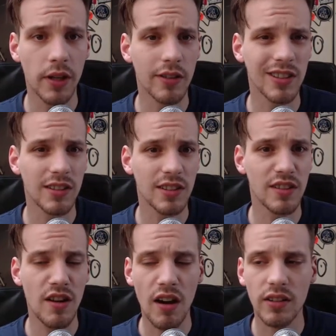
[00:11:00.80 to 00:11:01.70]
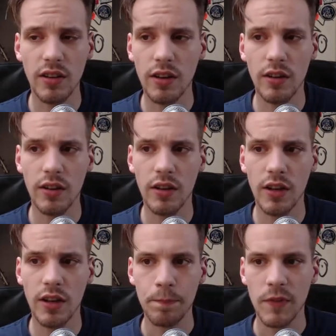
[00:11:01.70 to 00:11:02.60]
because it's not gonna
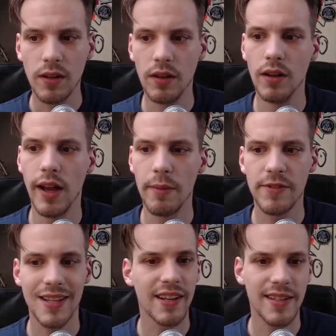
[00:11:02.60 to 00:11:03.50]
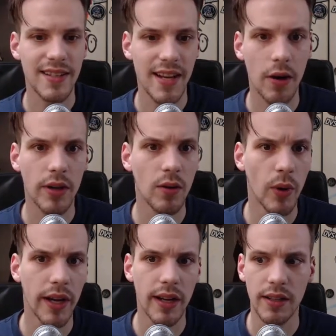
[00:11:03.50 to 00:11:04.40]
emphasize the sound in a
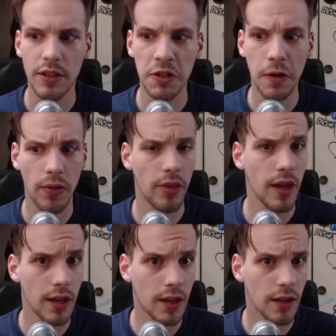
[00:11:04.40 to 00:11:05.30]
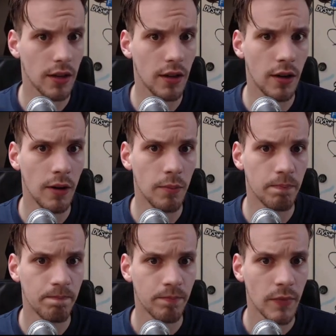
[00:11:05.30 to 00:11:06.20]
way that you think
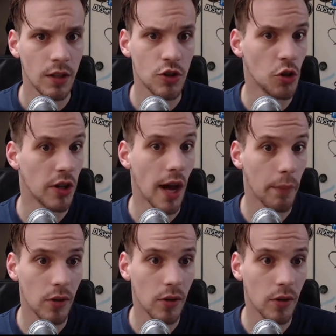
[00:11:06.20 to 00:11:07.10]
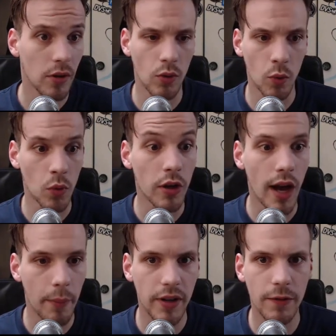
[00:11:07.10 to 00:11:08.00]
should happen or would
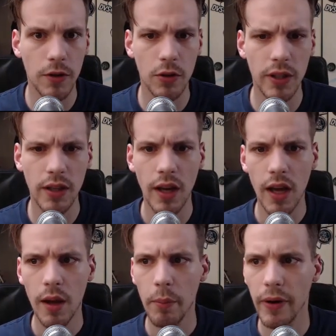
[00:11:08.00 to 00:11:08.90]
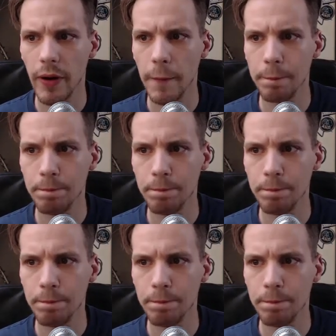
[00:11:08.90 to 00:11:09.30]
happen if you do it. But